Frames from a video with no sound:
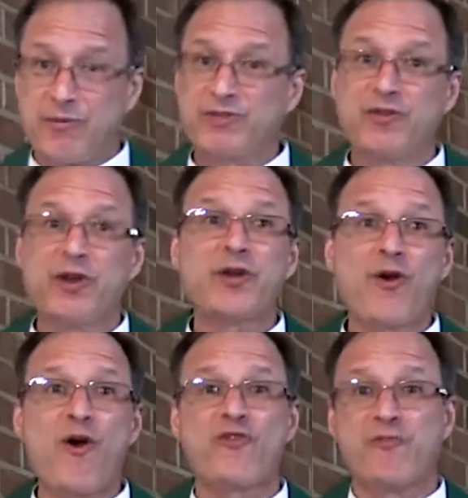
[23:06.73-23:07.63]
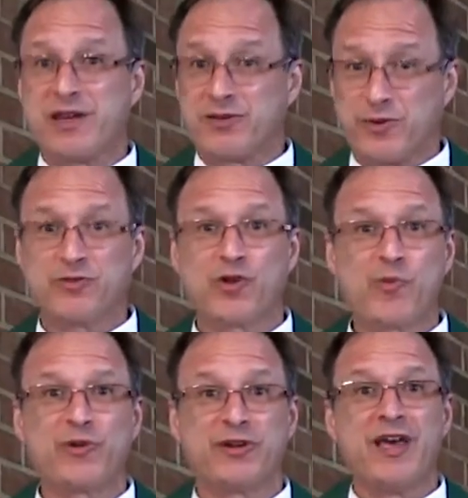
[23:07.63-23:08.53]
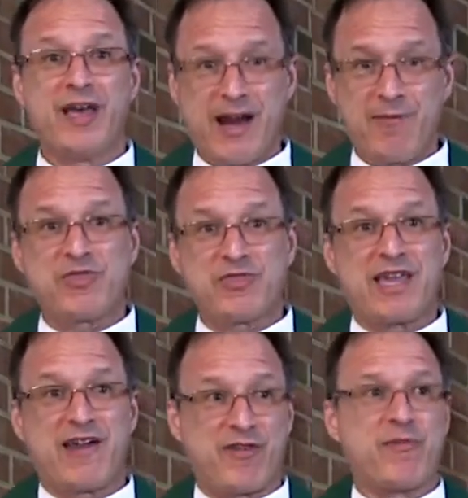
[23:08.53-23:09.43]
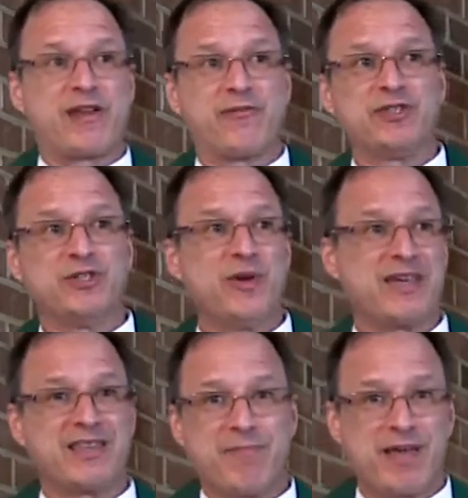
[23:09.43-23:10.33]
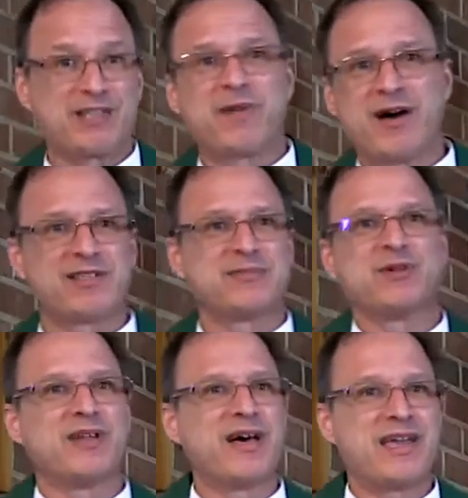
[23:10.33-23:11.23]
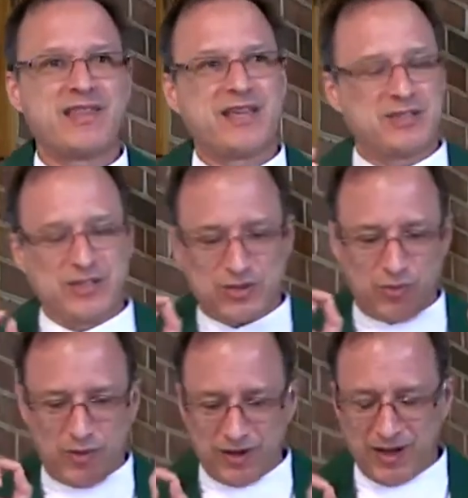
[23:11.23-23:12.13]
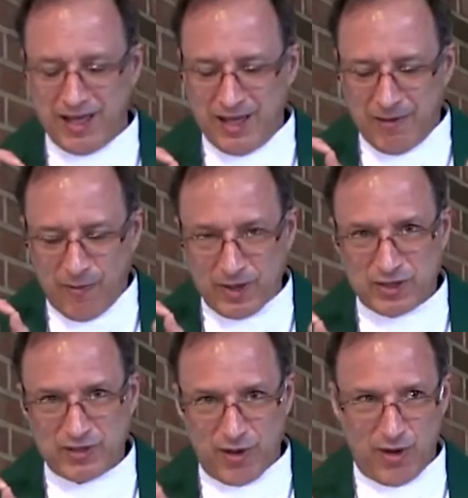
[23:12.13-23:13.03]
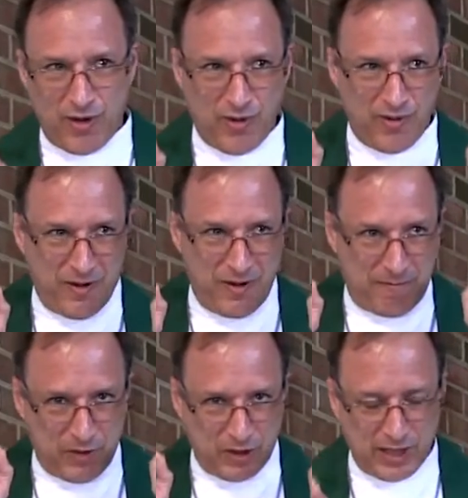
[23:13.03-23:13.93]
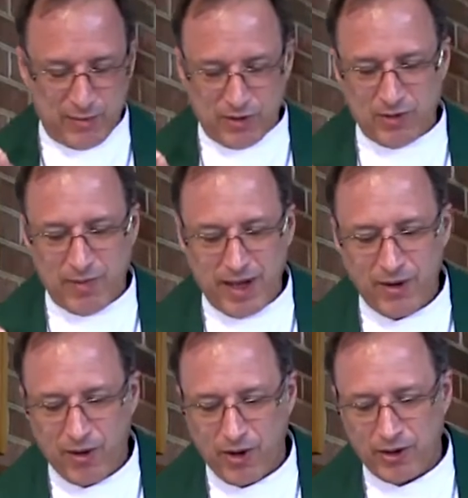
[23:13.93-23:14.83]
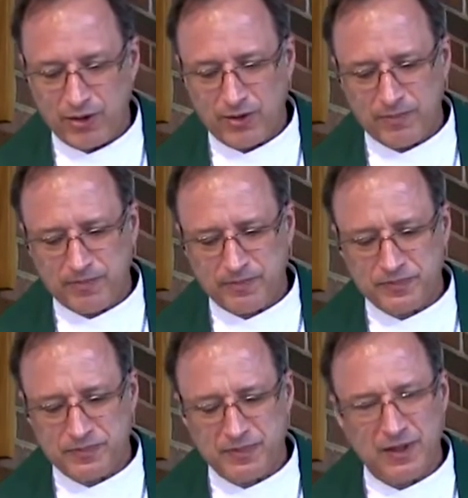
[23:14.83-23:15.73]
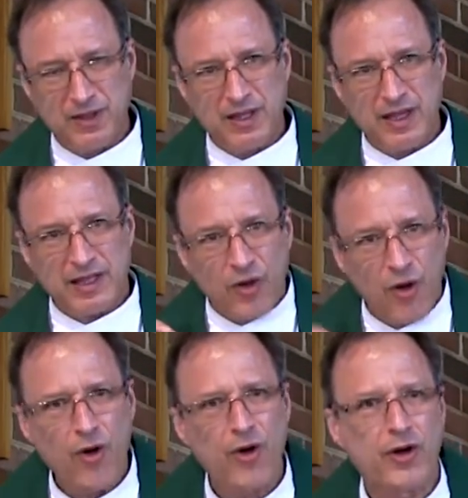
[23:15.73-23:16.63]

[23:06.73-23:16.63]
very hard for me to interpret everything everybody was doing in the best possible light, and that's just one small glimmer into my heart. It's hard.